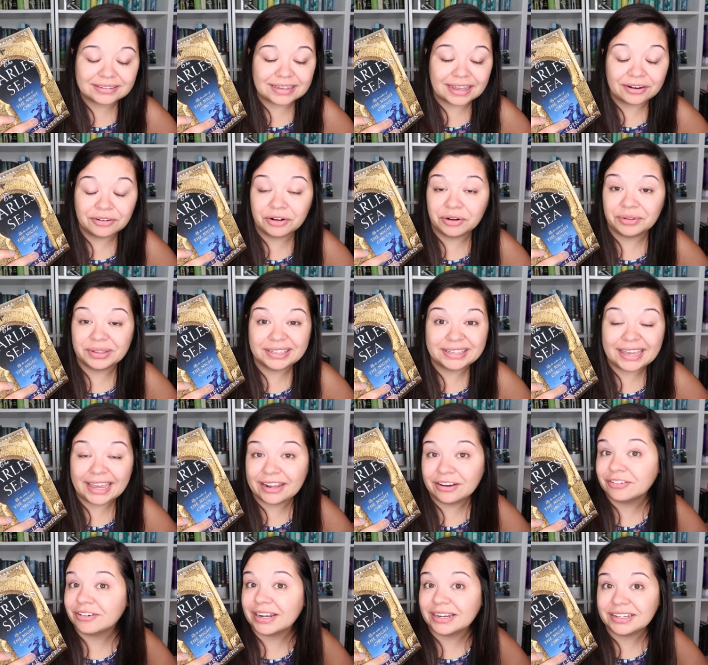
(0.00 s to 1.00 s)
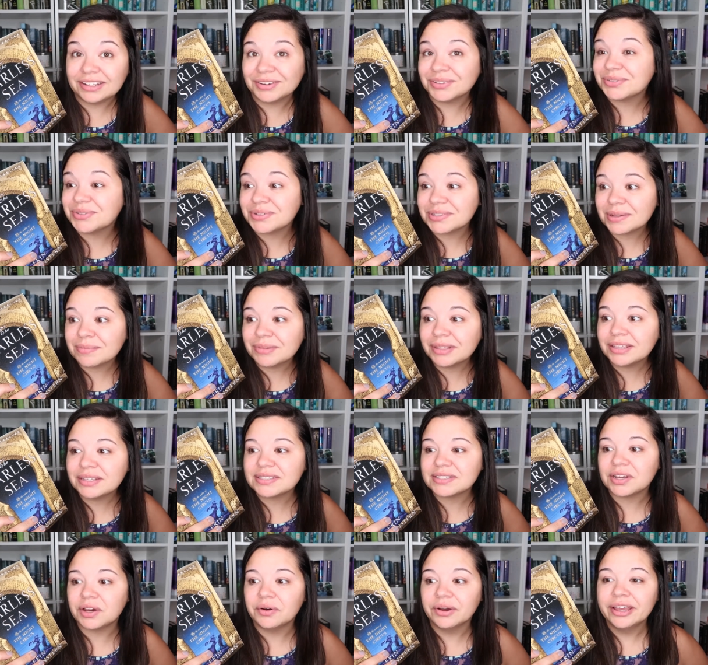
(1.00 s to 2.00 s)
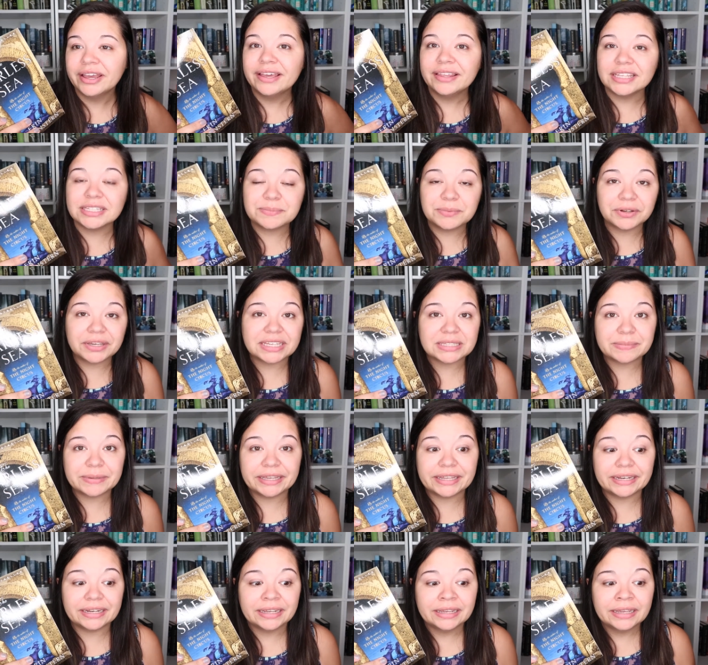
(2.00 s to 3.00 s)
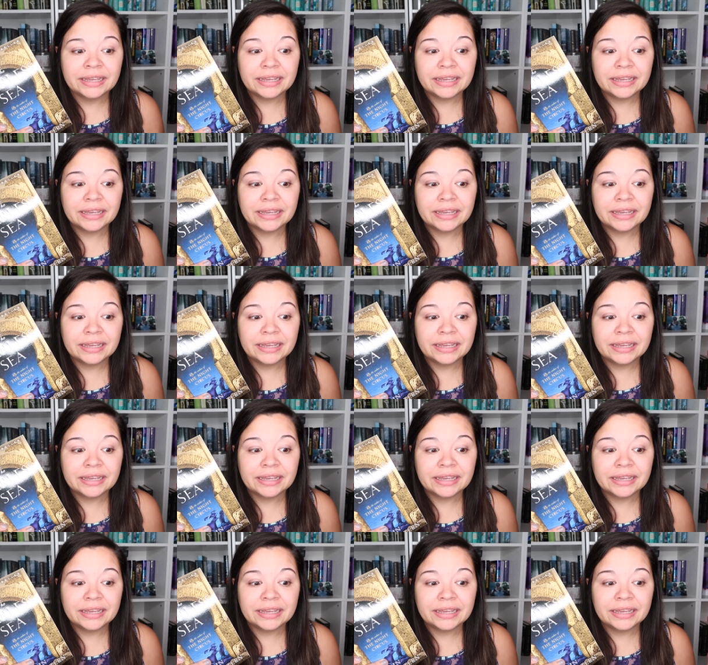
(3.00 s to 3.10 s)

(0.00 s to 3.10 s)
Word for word: I don't know, like 8 or 9 years or something, so this book has been,